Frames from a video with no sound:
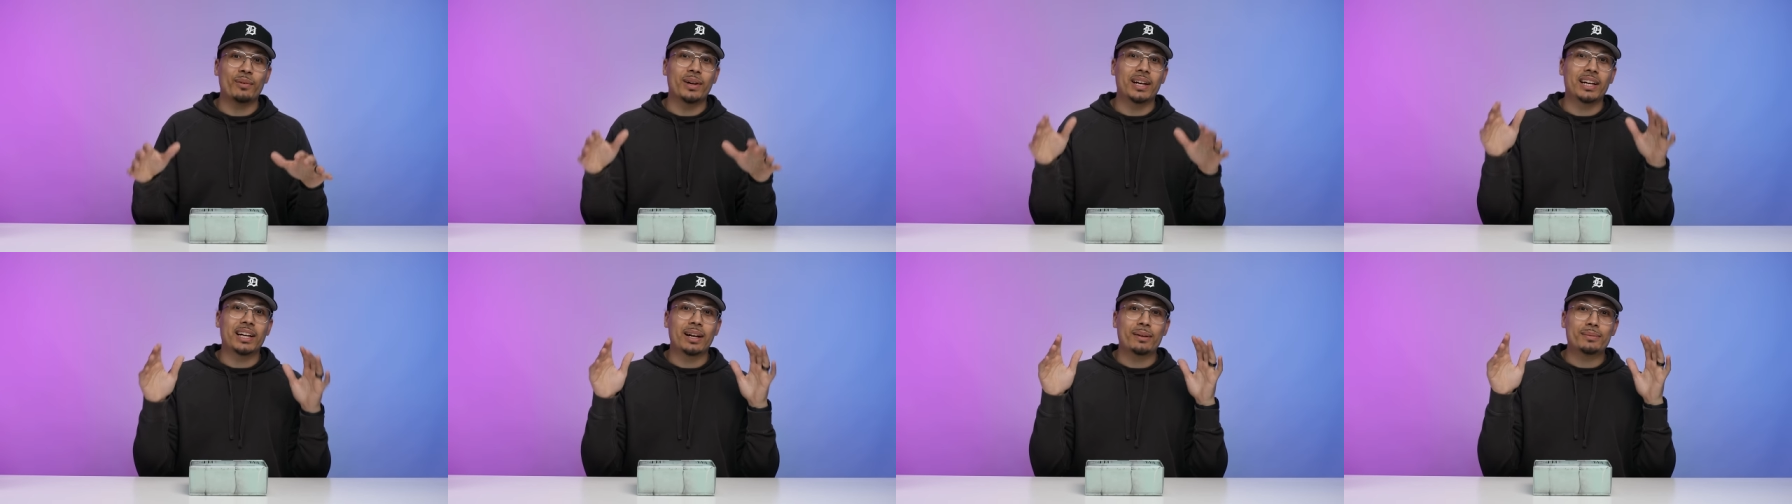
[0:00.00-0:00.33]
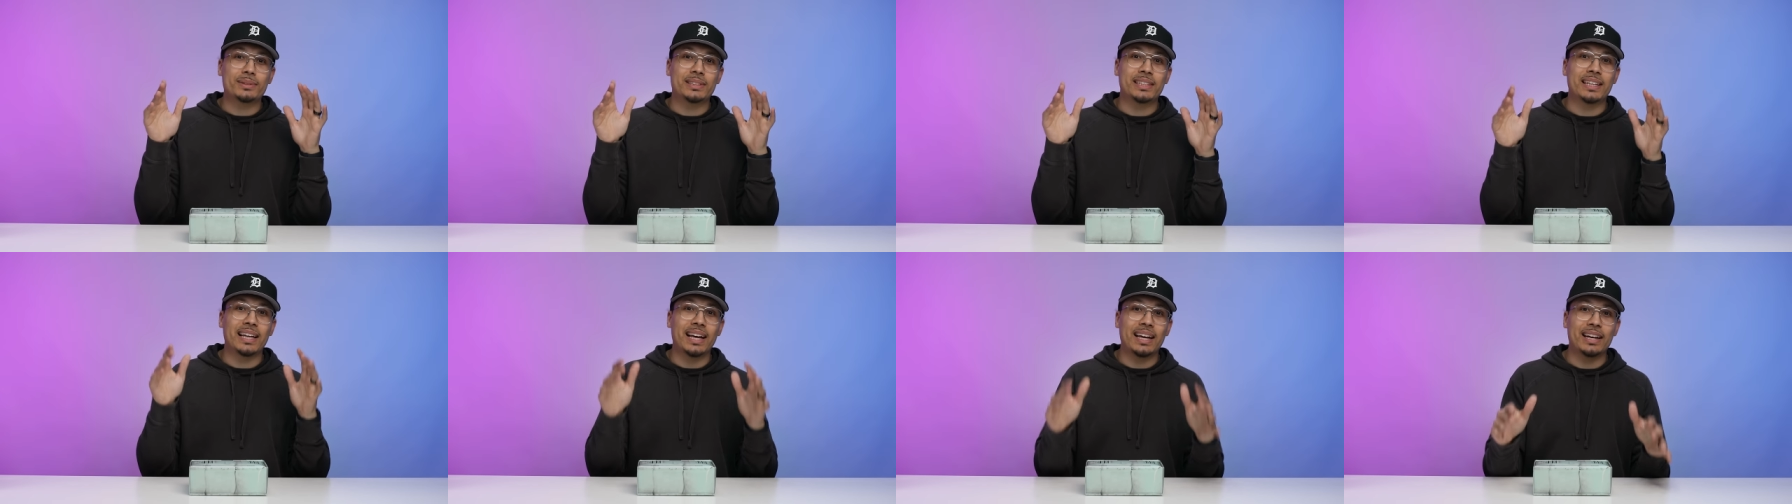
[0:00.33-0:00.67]
when it
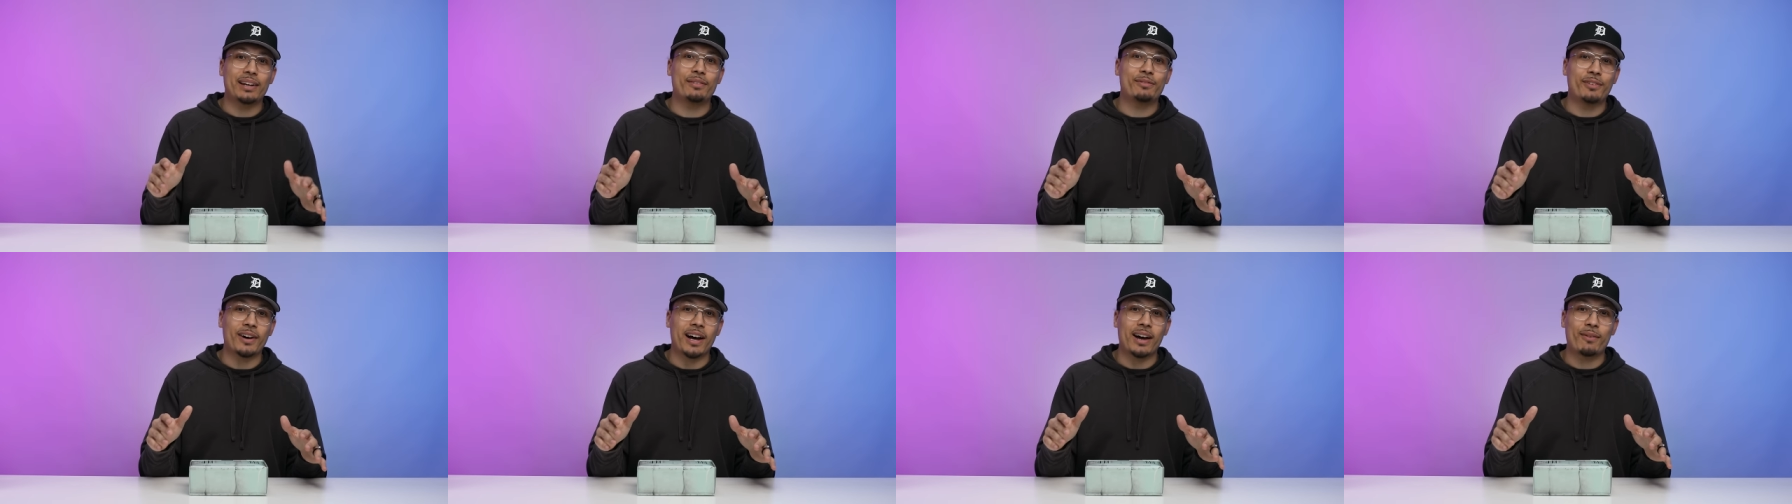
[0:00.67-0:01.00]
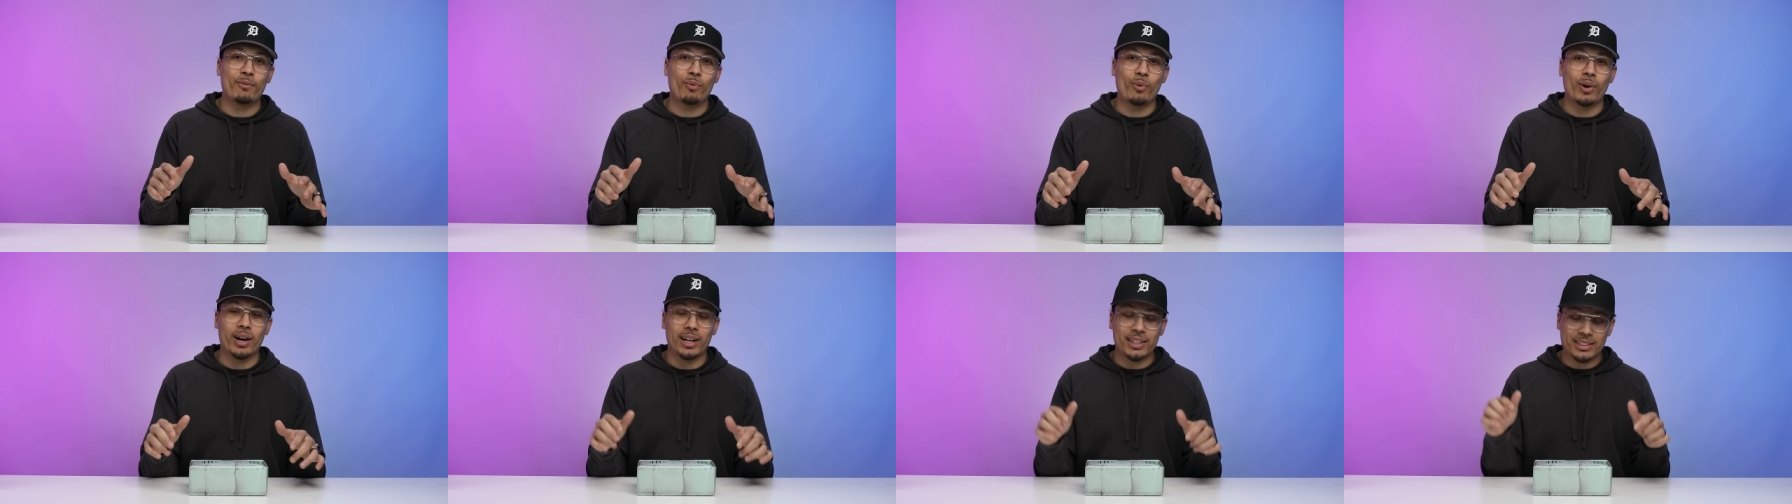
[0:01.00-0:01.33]
comes to the
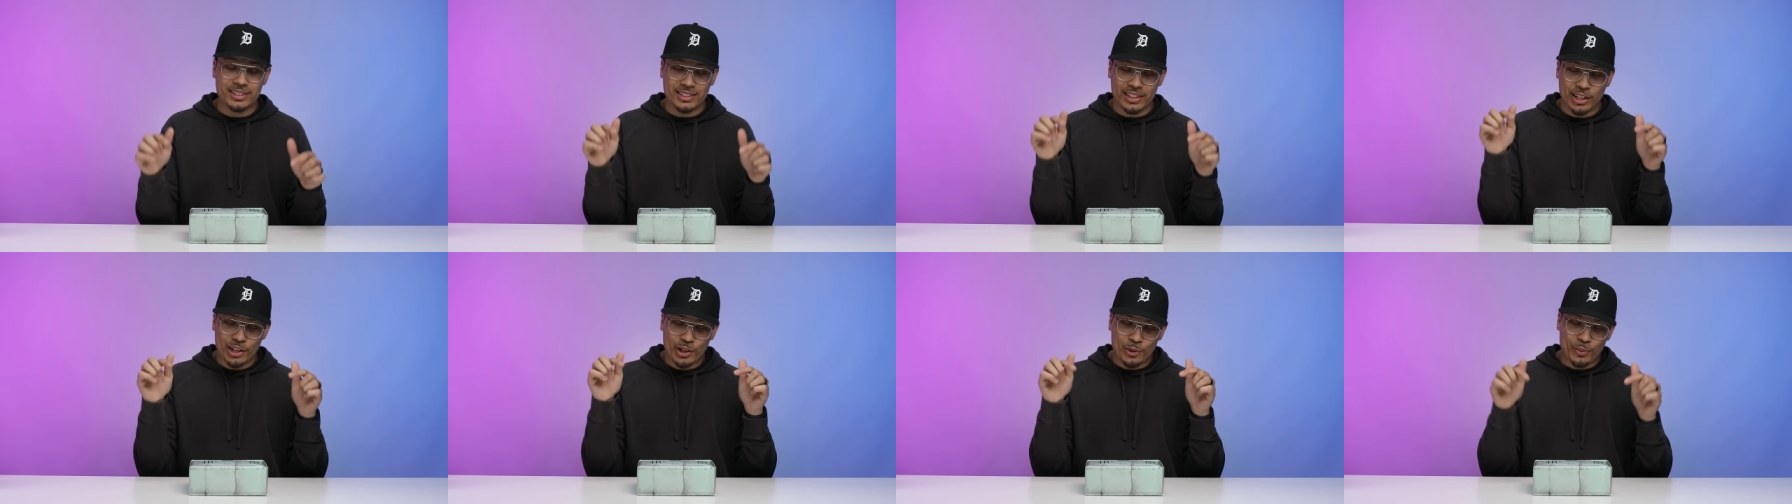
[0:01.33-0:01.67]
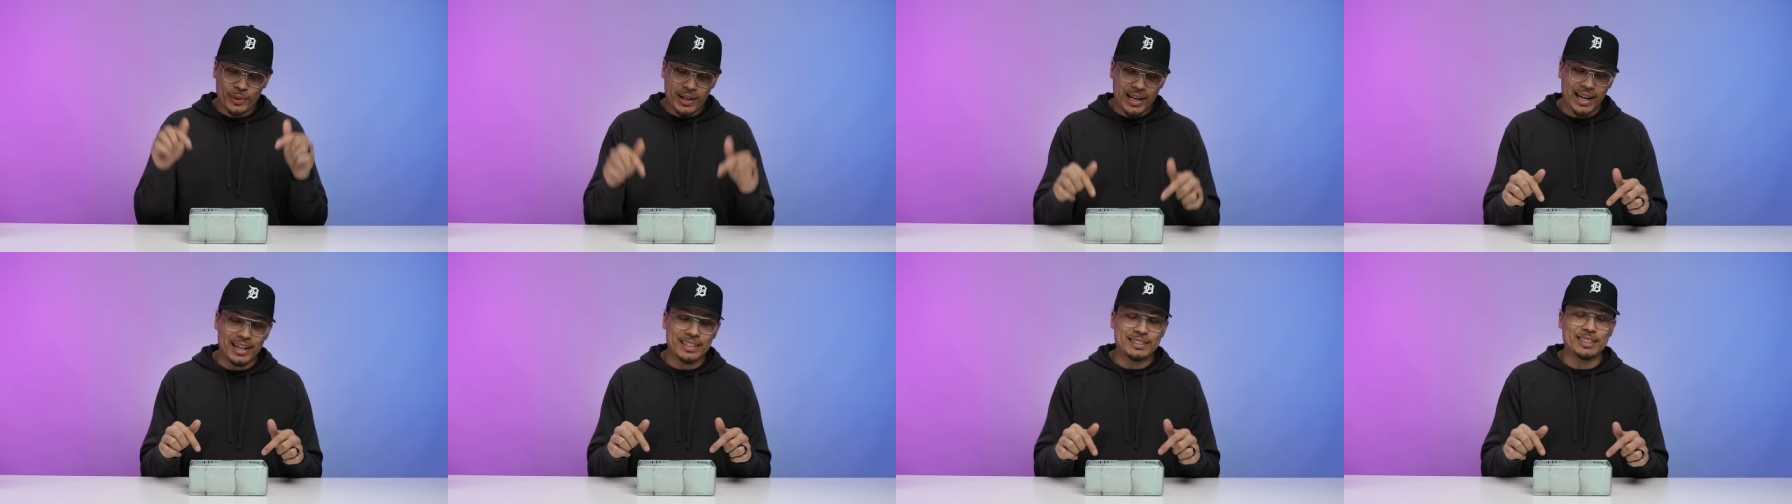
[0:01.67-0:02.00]
85 ones,
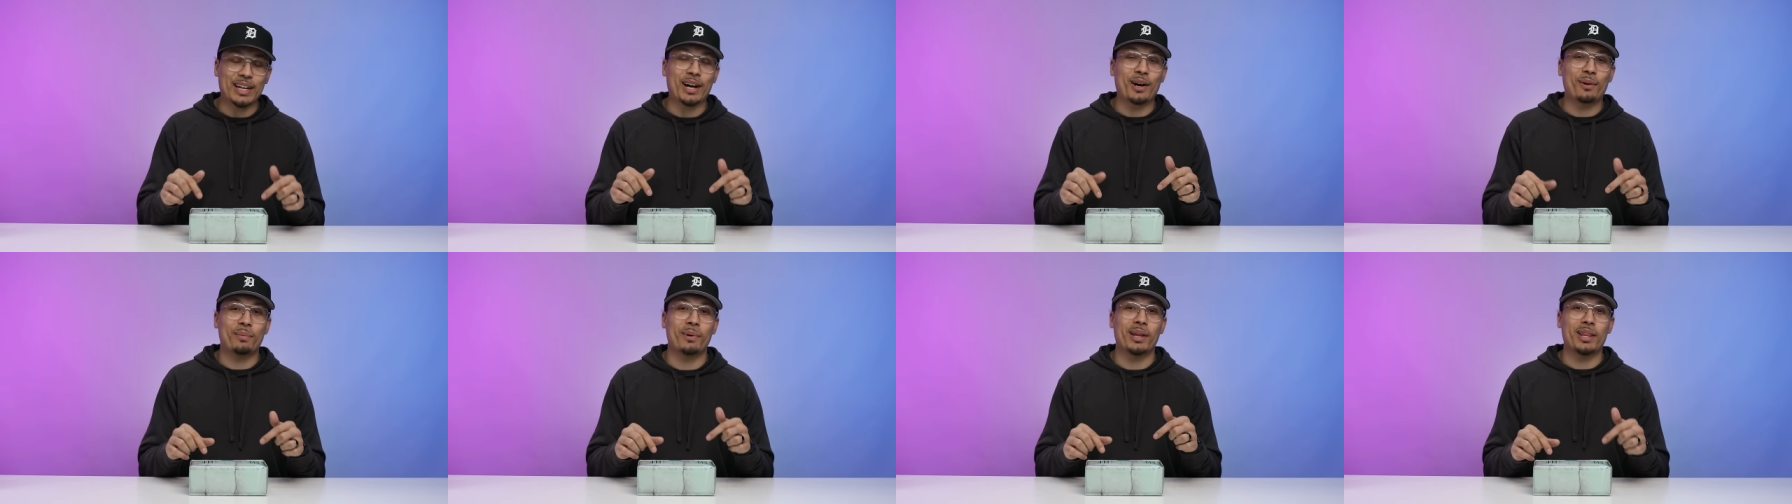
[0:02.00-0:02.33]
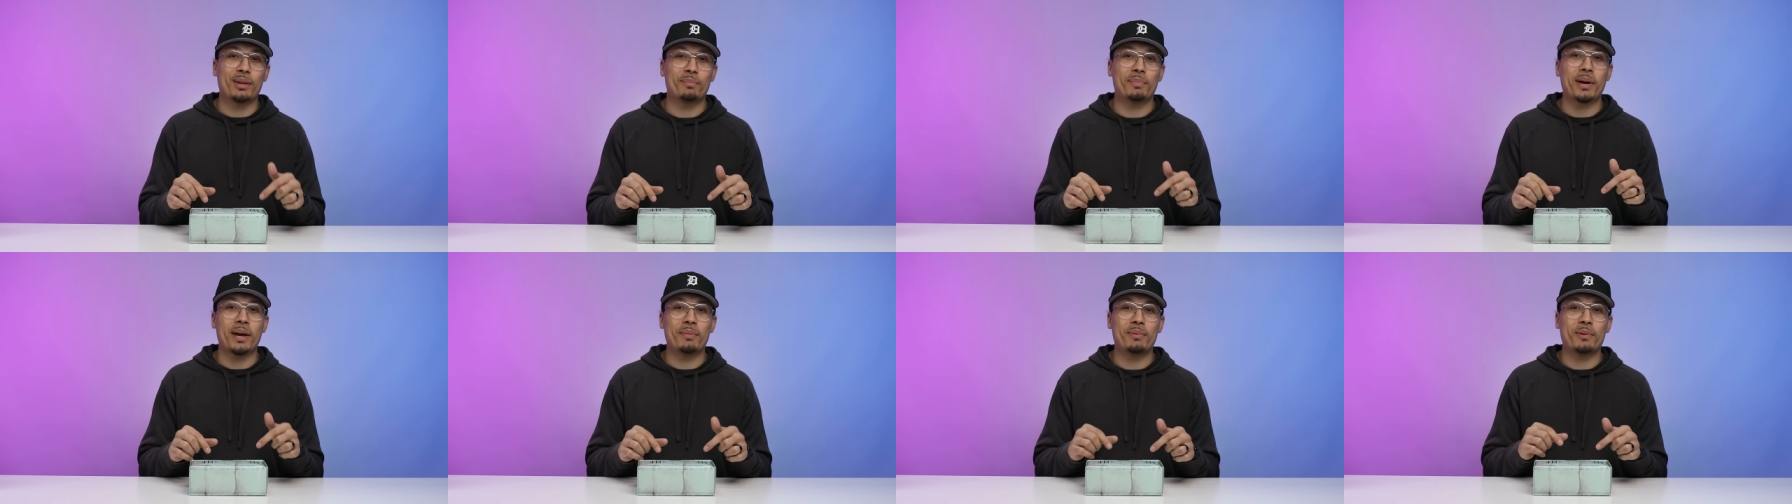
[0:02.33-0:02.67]
we gotta talk about
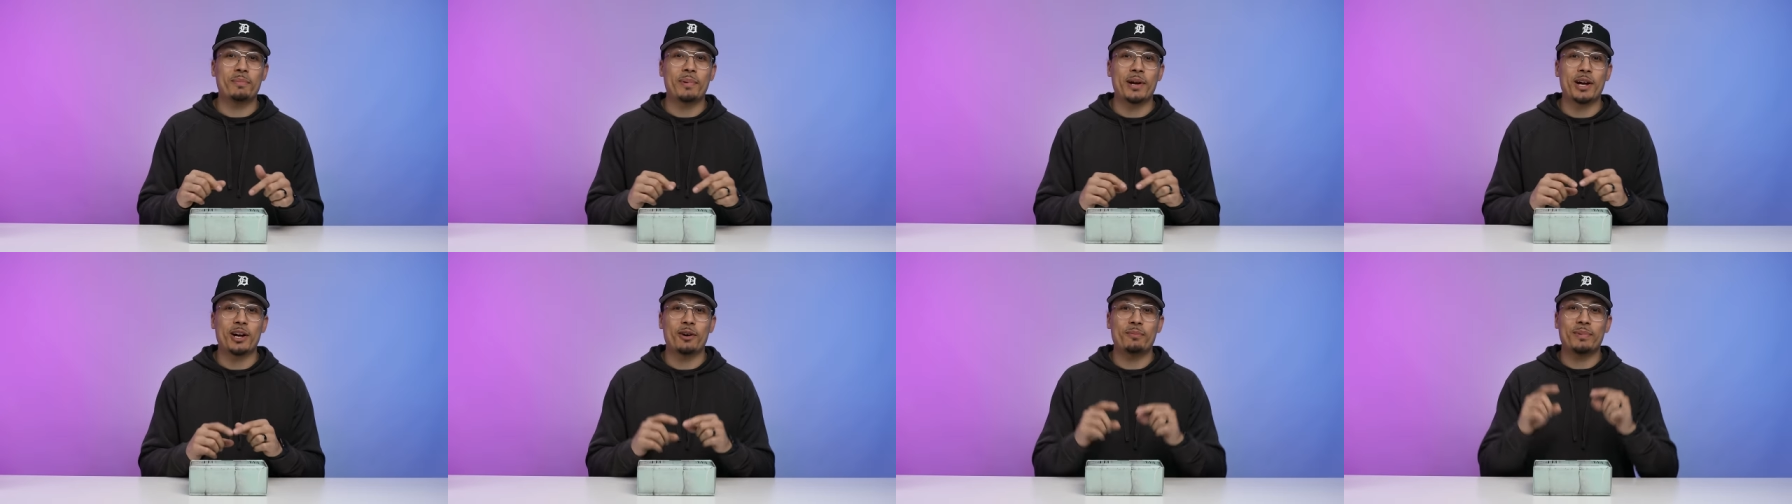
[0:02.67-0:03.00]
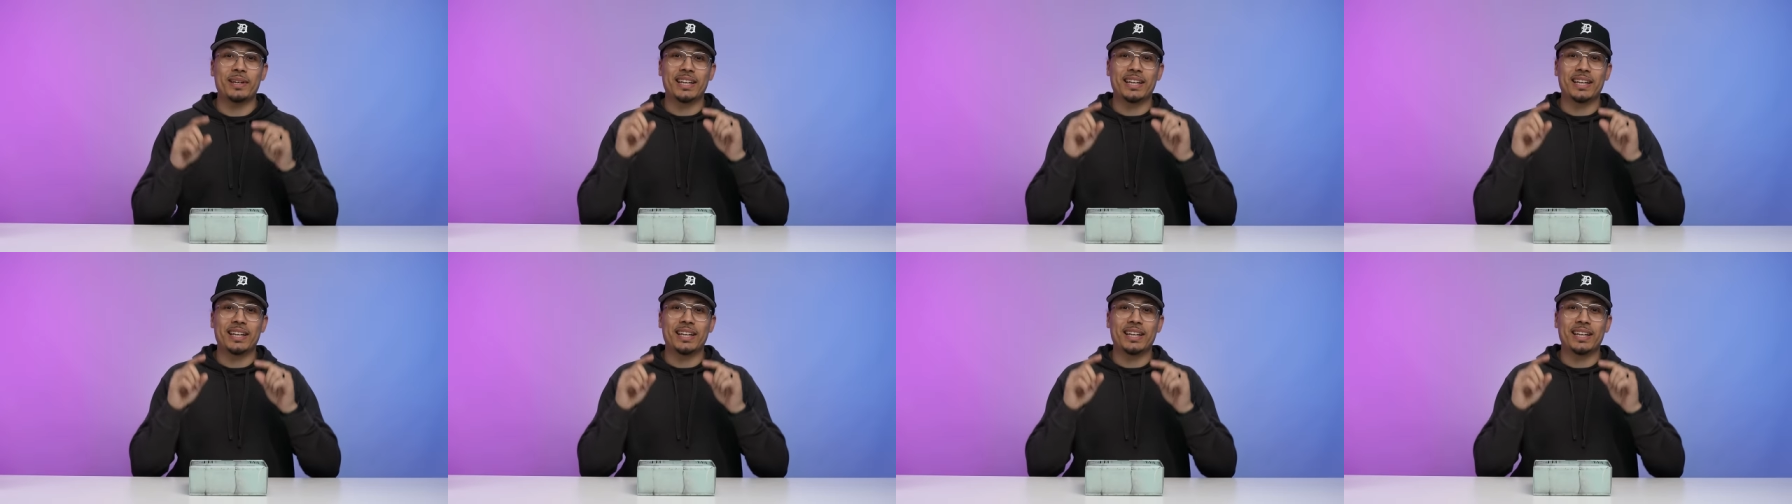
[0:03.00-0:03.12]
the baby pair